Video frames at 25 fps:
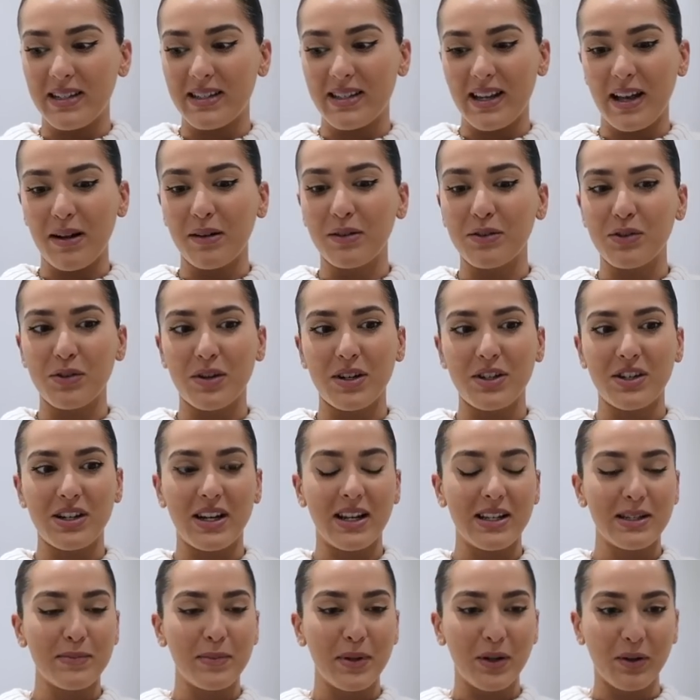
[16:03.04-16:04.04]
Eldridge,
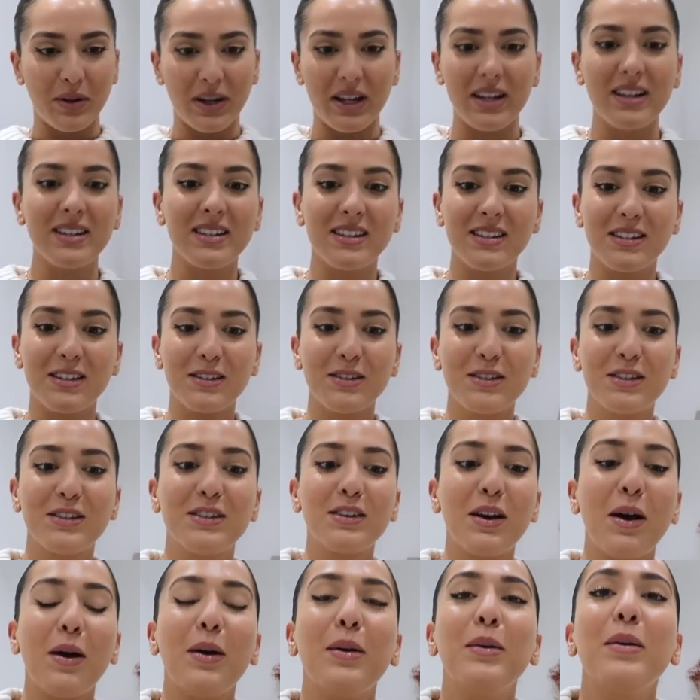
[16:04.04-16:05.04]
let's be honest.
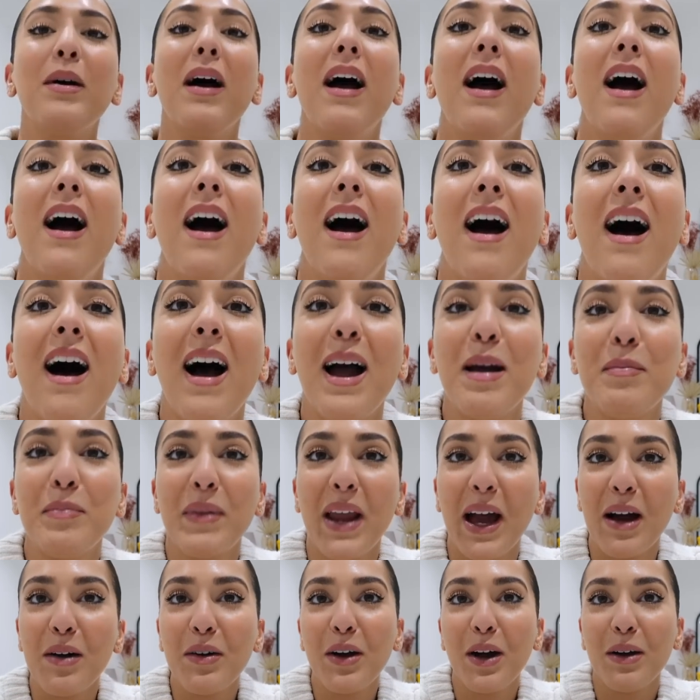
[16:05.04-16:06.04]
So I'm
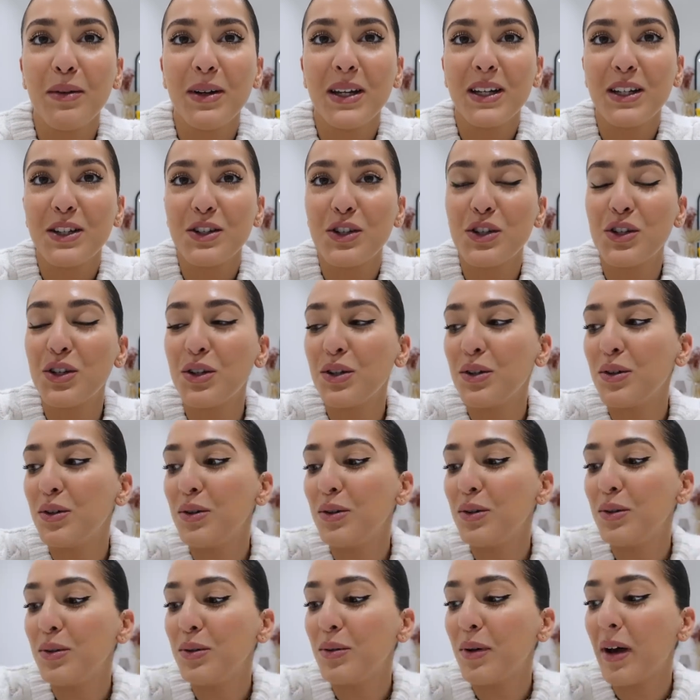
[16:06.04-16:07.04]
now going
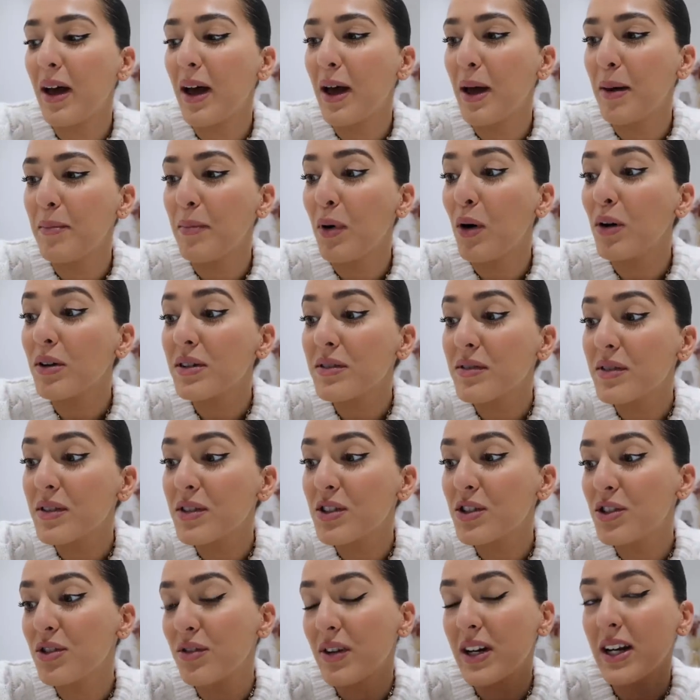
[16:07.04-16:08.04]
to Oxford
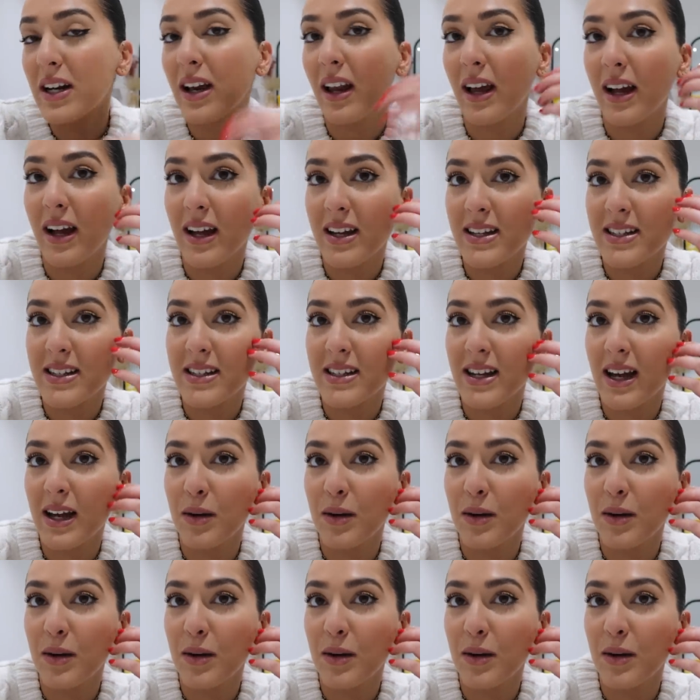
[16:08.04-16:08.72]
Street, like I said.